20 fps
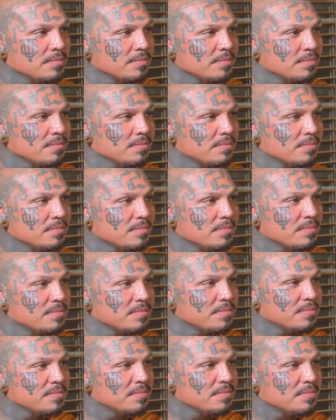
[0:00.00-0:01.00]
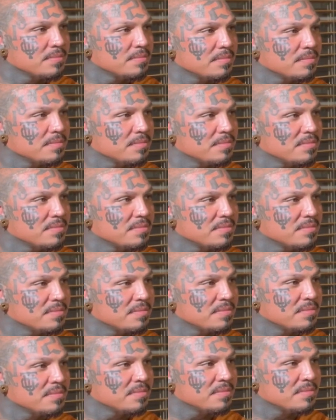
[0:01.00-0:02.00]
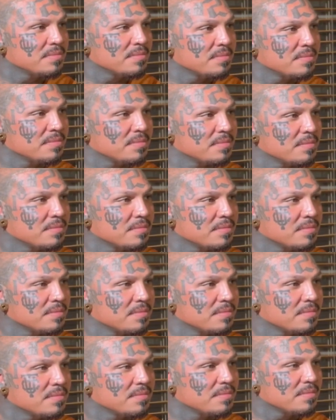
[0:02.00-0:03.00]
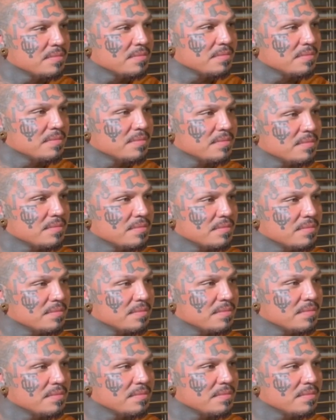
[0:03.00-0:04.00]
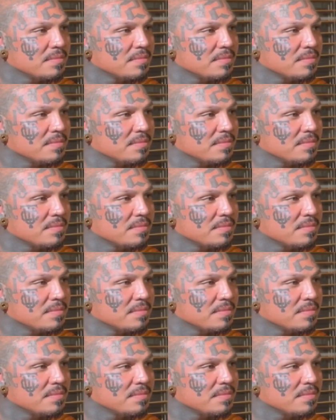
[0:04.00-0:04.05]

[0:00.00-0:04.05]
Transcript: This person isn't speaking.